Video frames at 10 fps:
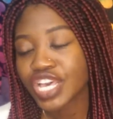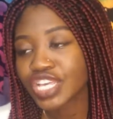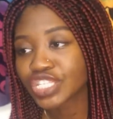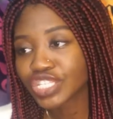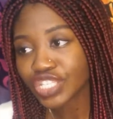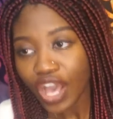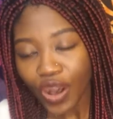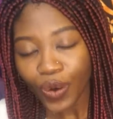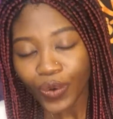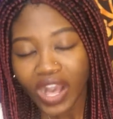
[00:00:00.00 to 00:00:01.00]

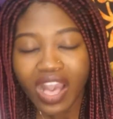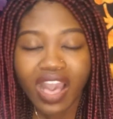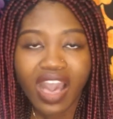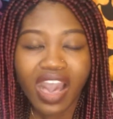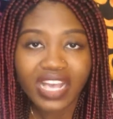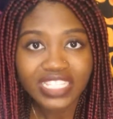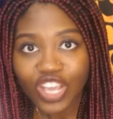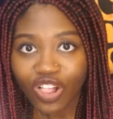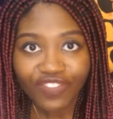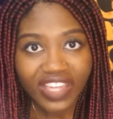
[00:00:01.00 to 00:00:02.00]
So I
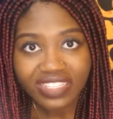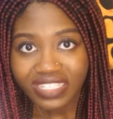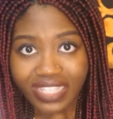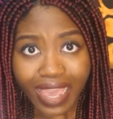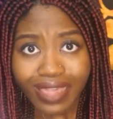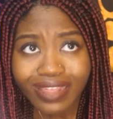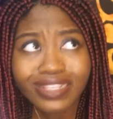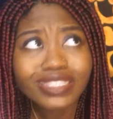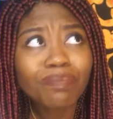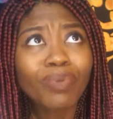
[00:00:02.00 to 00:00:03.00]
say all of that to say that
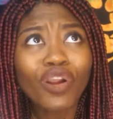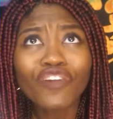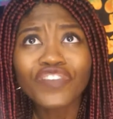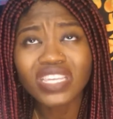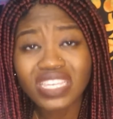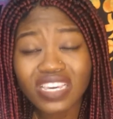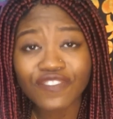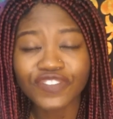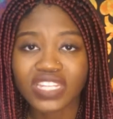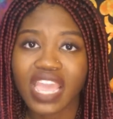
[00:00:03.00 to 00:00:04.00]
it's a perfect gift,